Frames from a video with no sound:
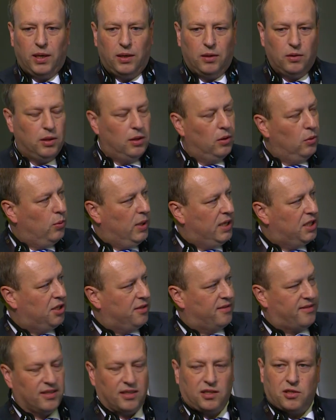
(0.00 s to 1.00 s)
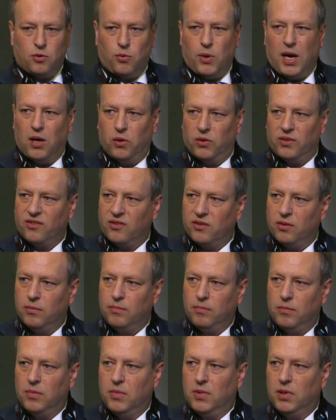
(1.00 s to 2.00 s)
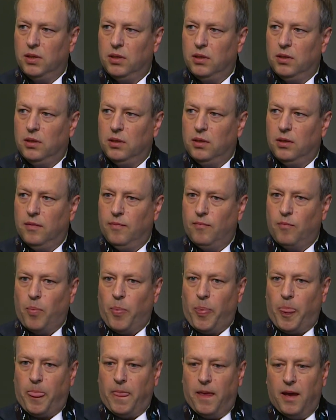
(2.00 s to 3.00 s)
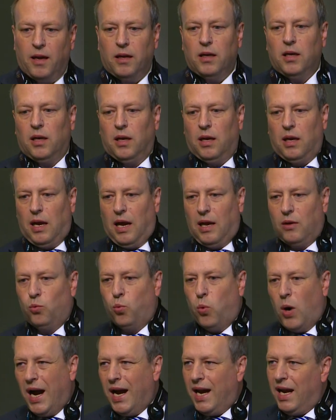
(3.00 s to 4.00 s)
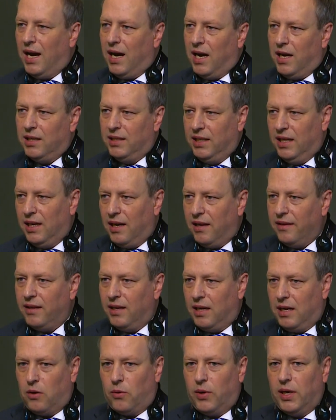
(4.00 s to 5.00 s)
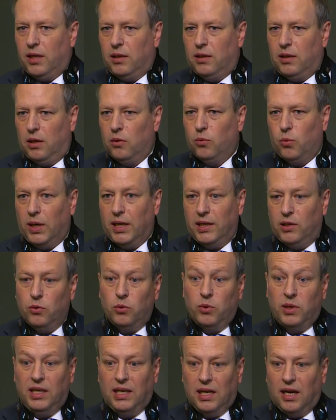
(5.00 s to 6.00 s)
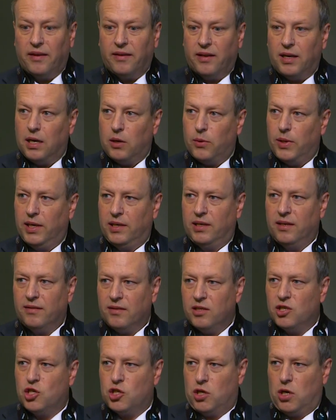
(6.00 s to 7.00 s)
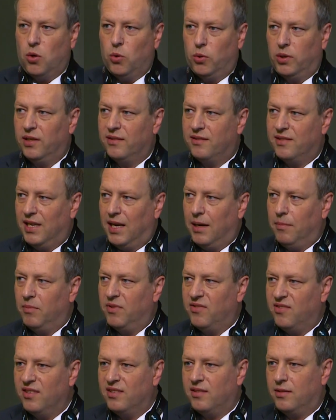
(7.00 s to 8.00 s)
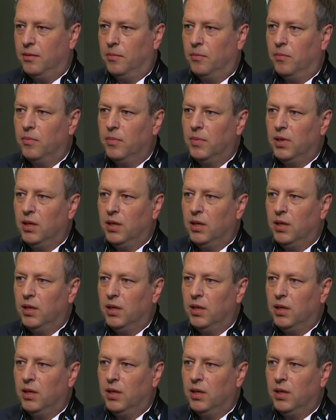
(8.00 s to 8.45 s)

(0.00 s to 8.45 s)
register droughts. Yeah? And why do the other area doesn't show the same system?